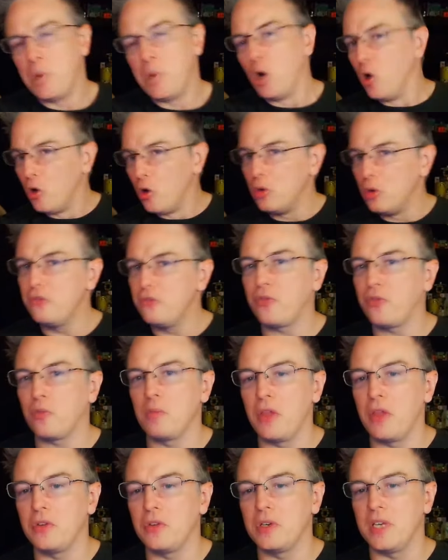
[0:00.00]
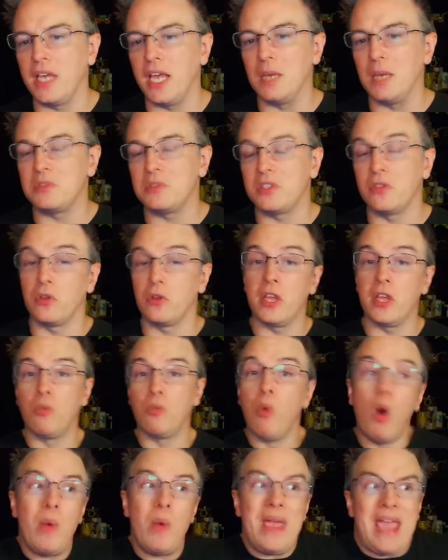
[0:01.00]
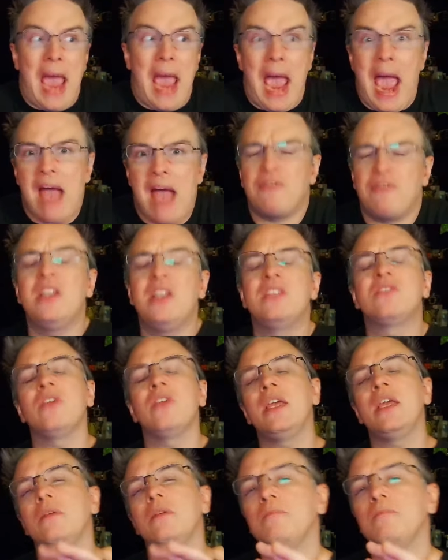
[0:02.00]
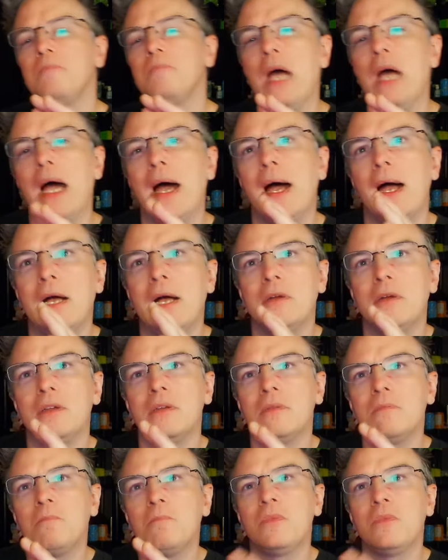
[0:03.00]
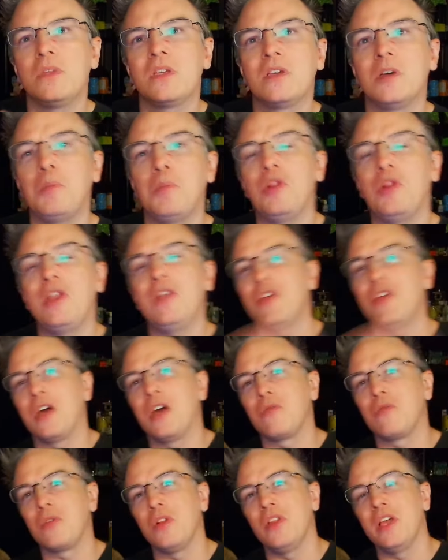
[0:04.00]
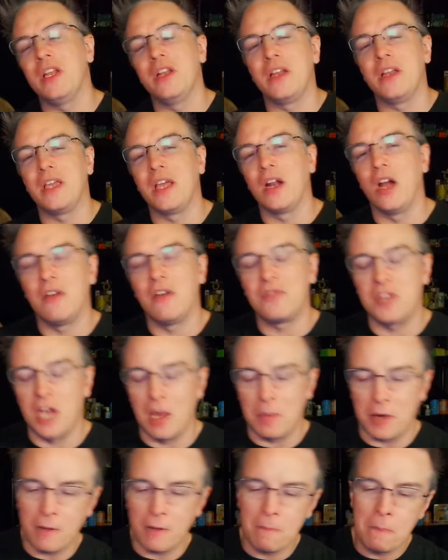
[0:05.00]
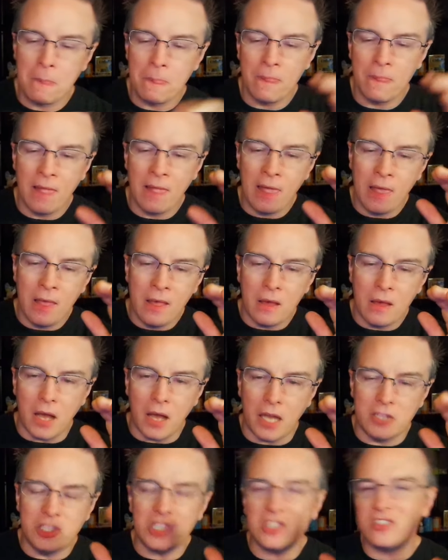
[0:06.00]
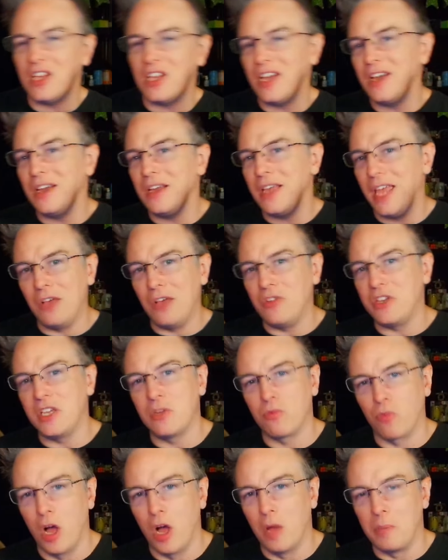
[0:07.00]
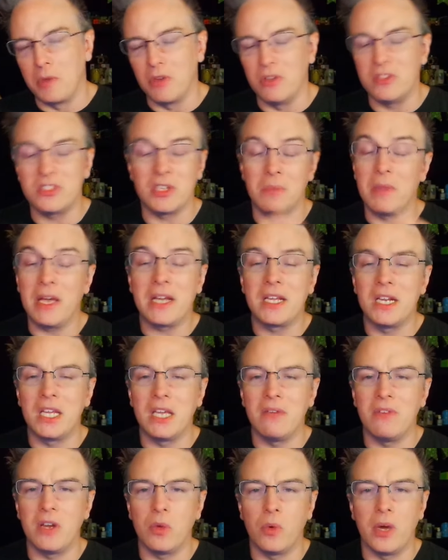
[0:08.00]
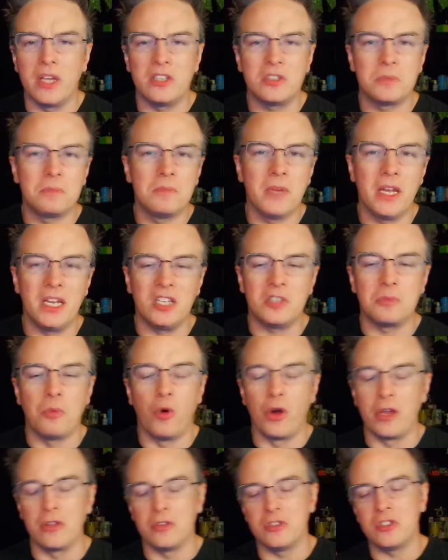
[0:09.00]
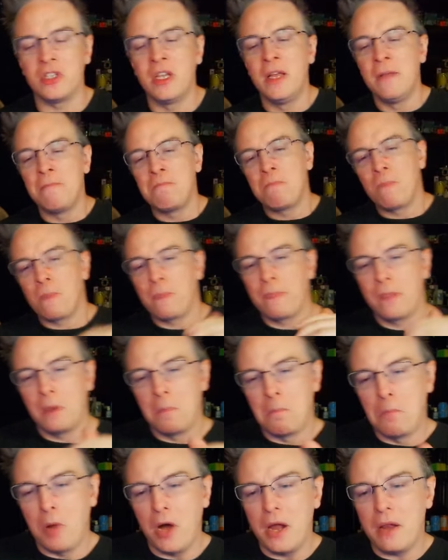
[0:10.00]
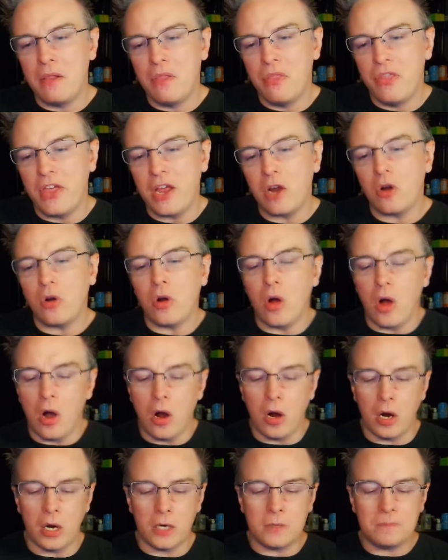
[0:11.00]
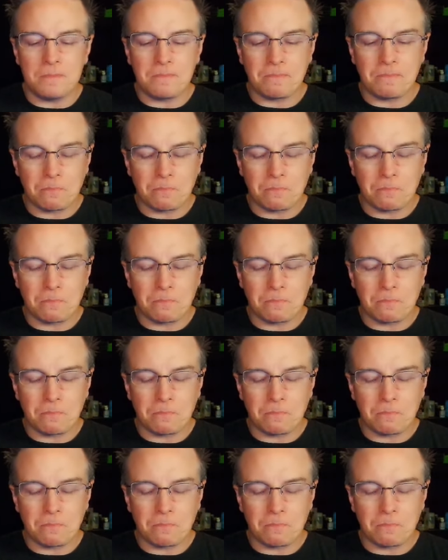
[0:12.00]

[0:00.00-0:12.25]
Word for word: pulled from other games, and they're like, well, we have. It's like uh, completely unrelated. Again, off topic. I just saw Alien Romulus. I'm not going to give any away any spoilers, but there are